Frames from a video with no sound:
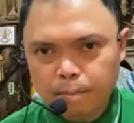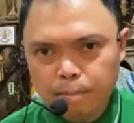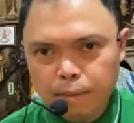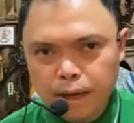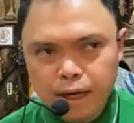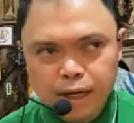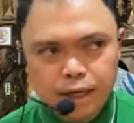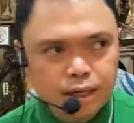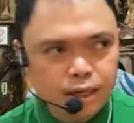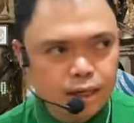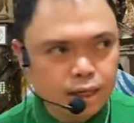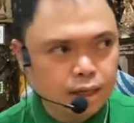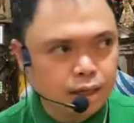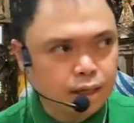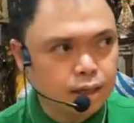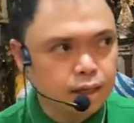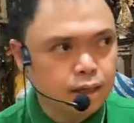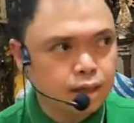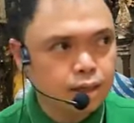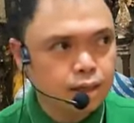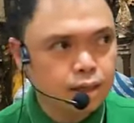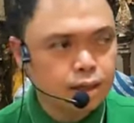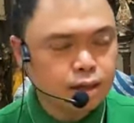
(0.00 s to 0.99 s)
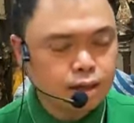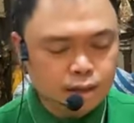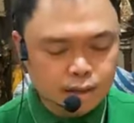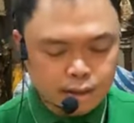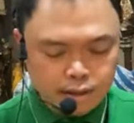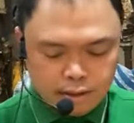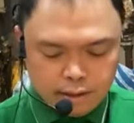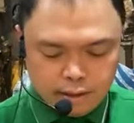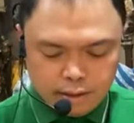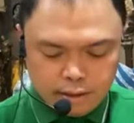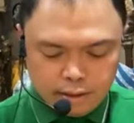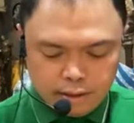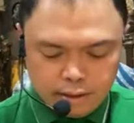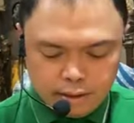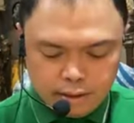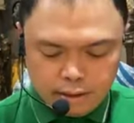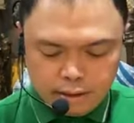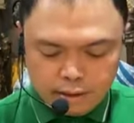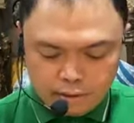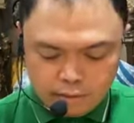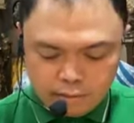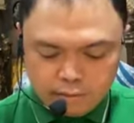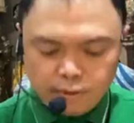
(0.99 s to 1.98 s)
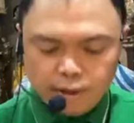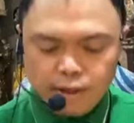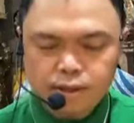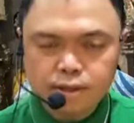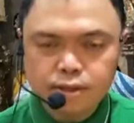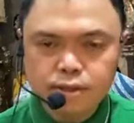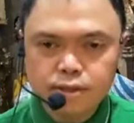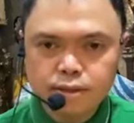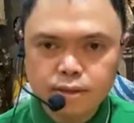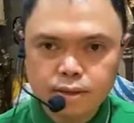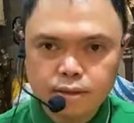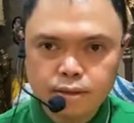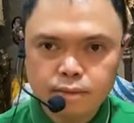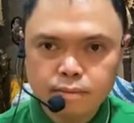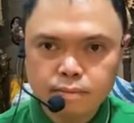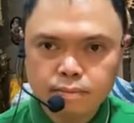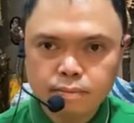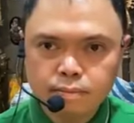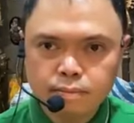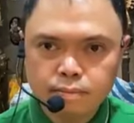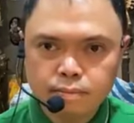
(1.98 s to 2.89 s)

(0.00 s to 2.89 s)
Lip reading: abiding in Christ.